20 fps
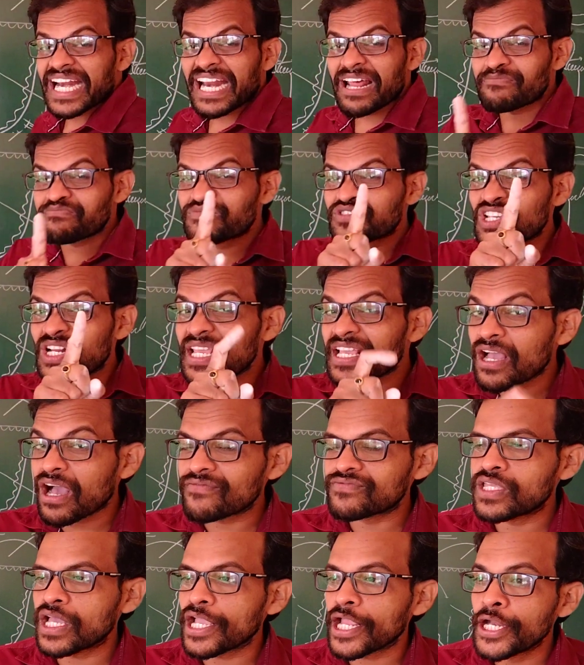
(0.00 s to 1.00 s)
rupturing
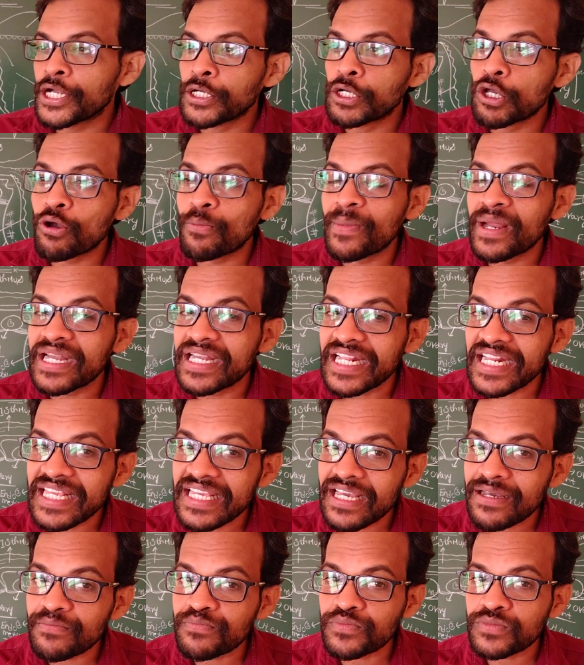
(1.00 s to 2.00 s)
of the
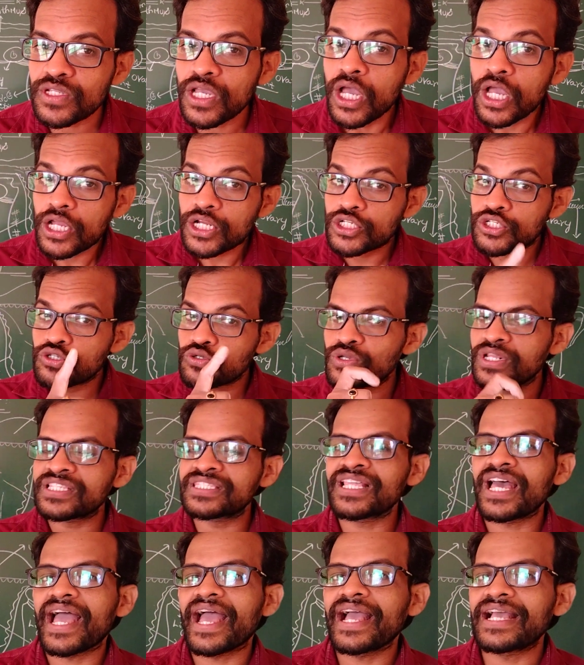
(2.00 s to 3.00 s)
endometrium during
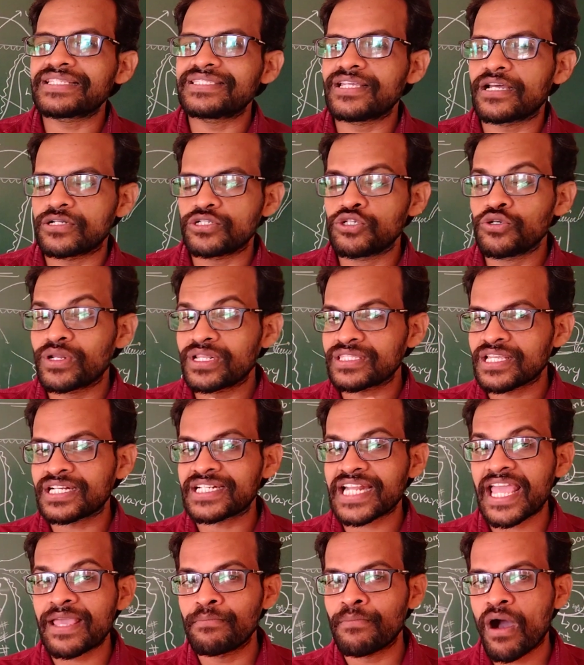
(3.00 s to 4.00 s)
the
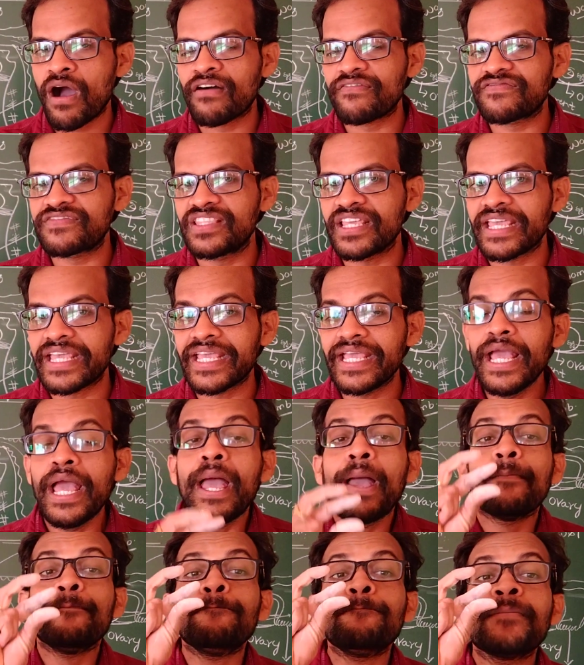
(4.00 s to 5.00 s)
time of the
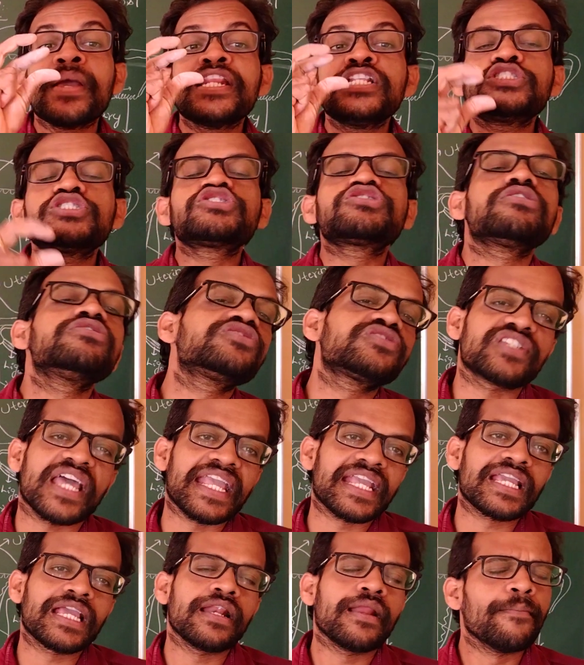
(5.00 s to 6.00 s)
menstrual
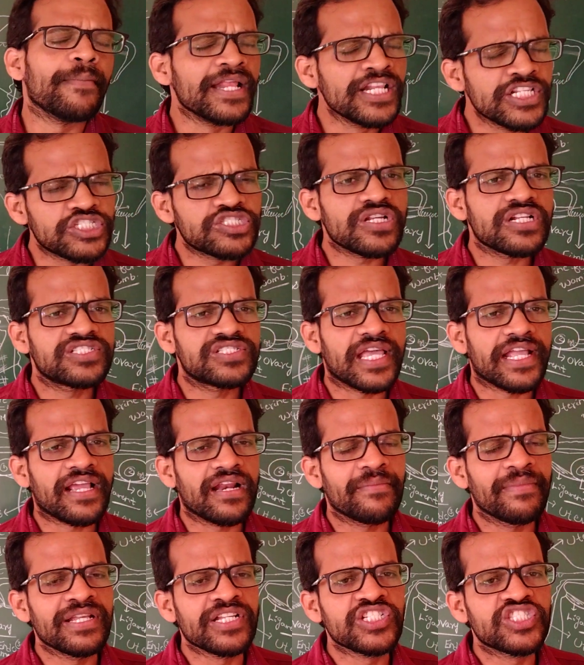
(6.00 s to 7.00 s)
cycle. Menstrual
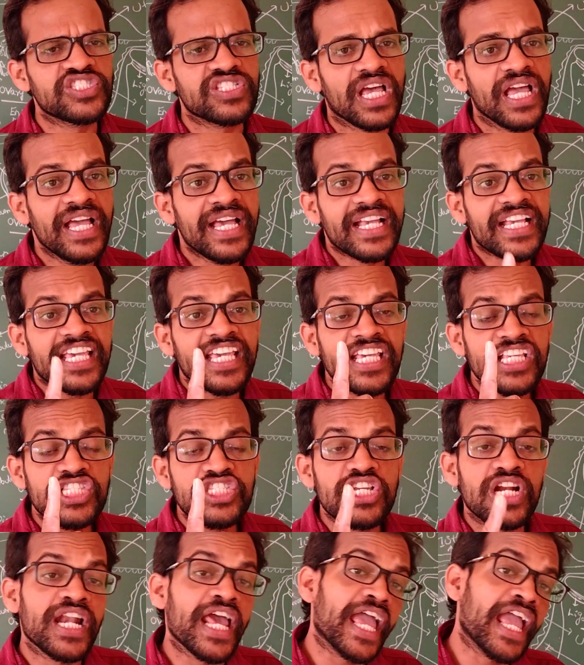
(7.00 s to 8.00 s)
cycle means
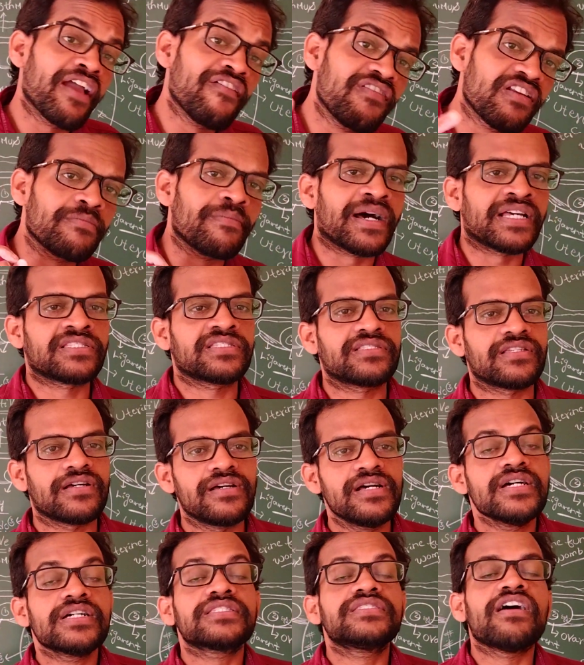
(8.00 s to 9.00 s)
each and every month
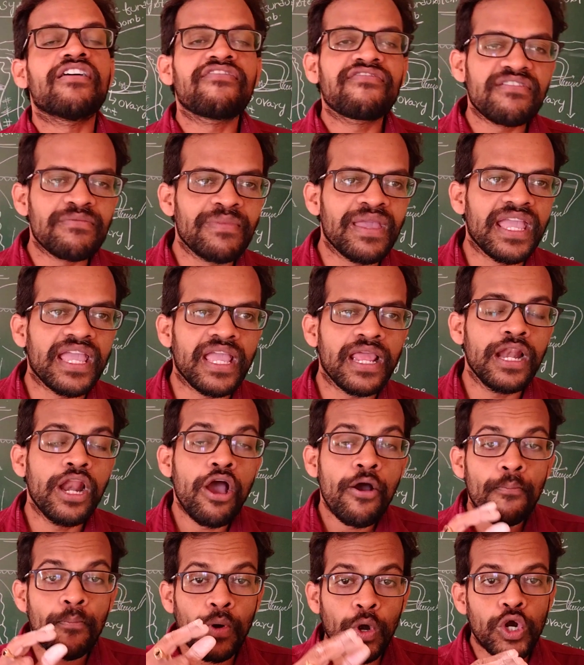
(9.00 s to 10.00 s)
the female
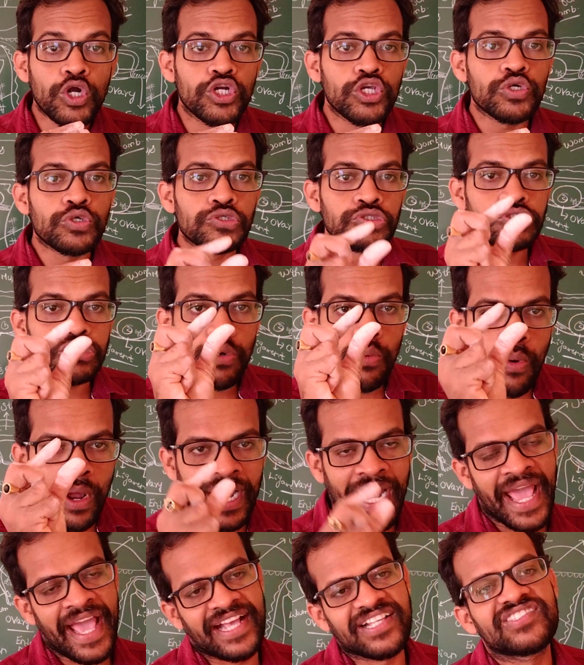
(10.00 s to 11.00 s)
produce
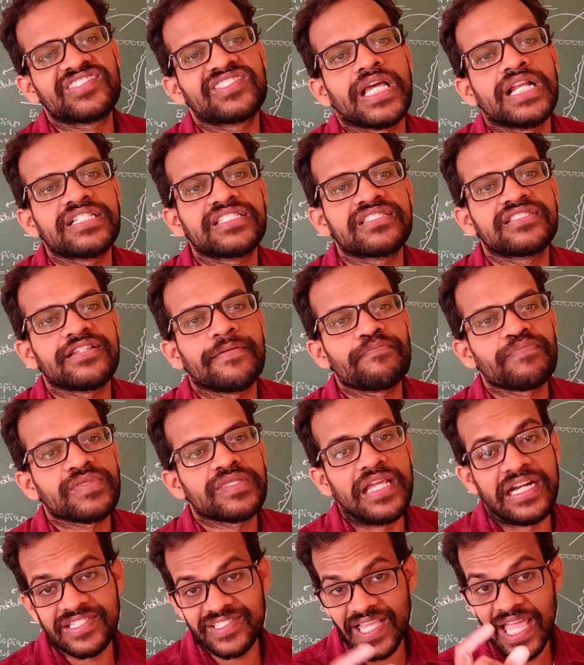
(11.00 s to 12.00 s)
one egg cells.
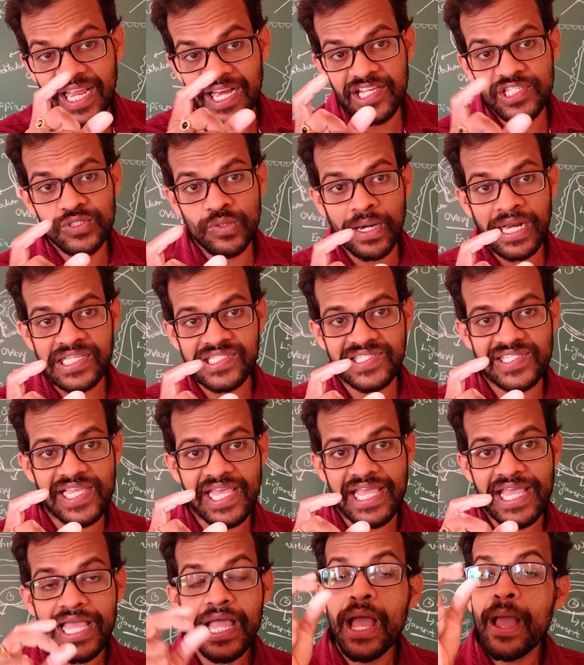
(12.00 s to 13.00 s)
That cycle is known as
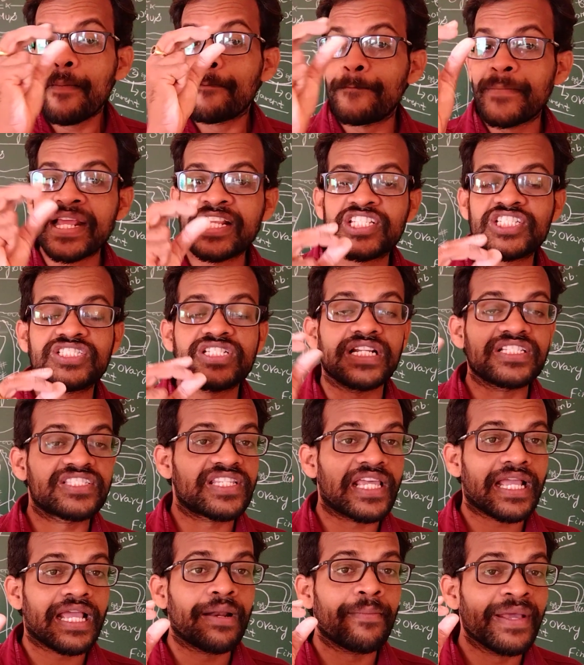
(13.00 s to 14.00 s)
a menstrual
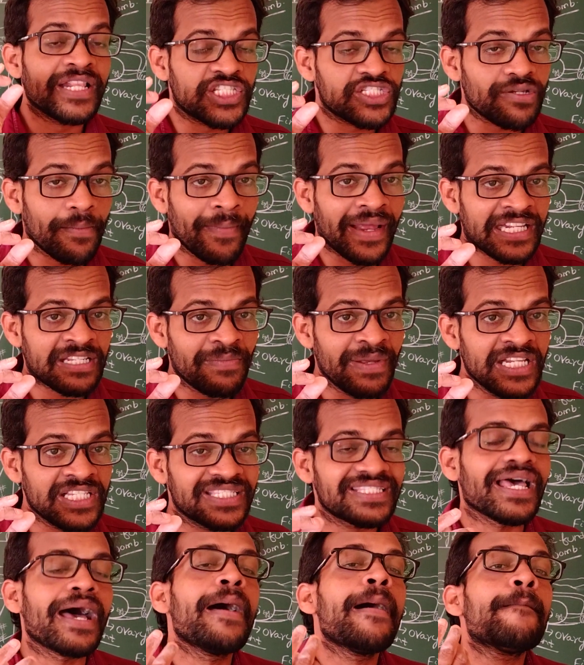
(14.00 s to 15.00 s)
cycle. Menstrual
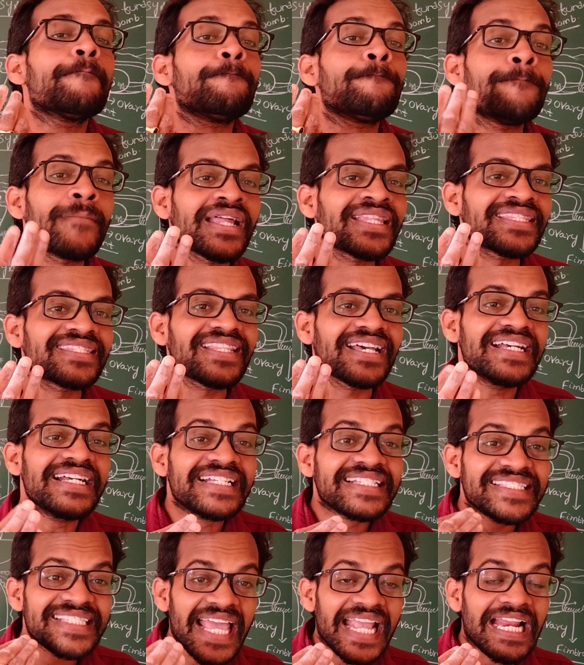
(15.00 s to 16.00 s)
means month.
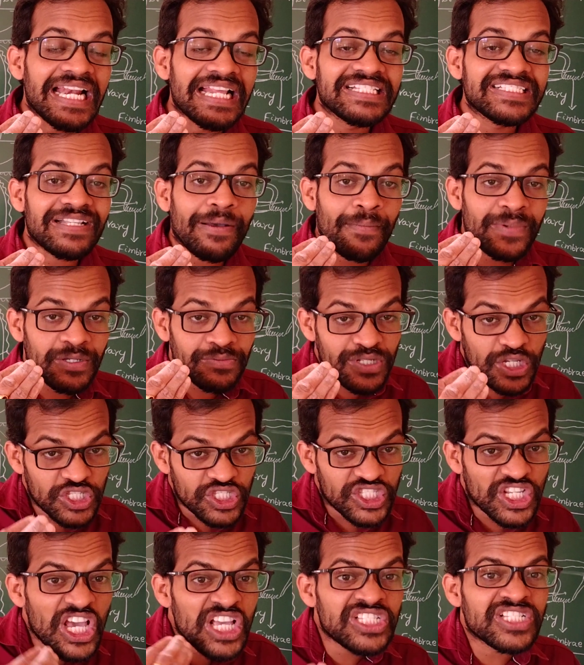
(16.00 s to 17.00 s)
Cyclic, some of the
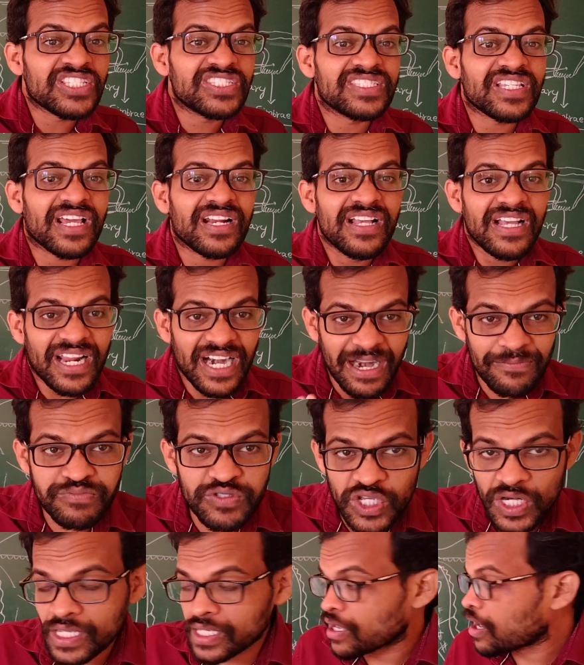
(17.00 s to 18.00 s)
changes,
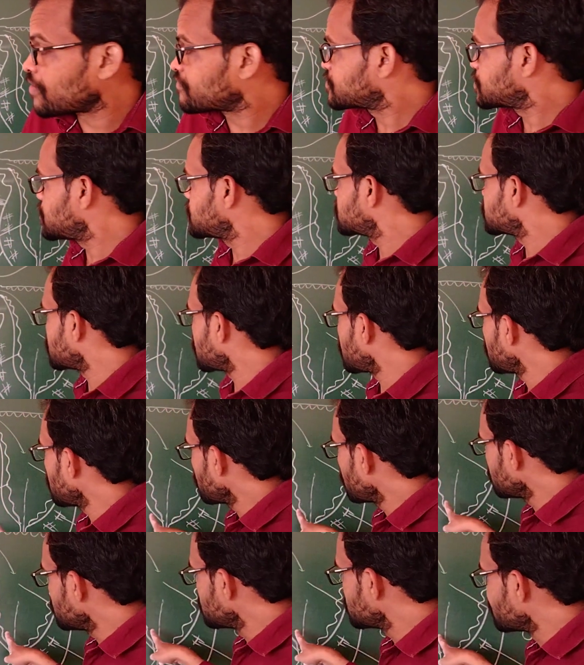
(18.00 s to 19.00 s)
rupturing of these
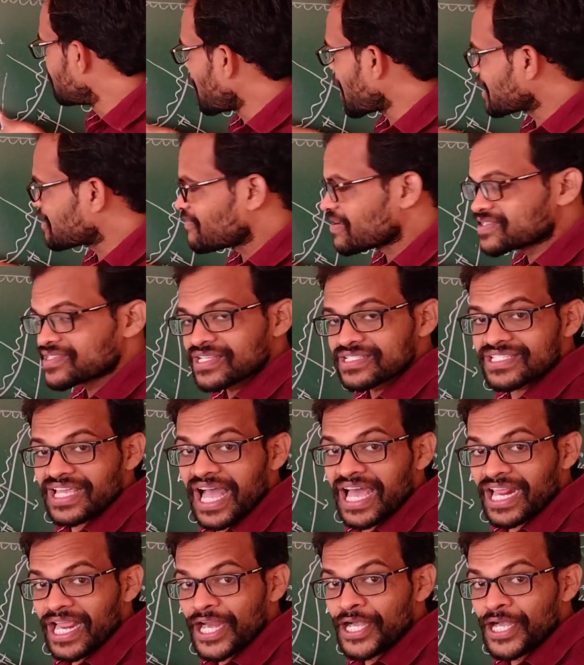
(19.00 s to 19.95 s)
blood vessels are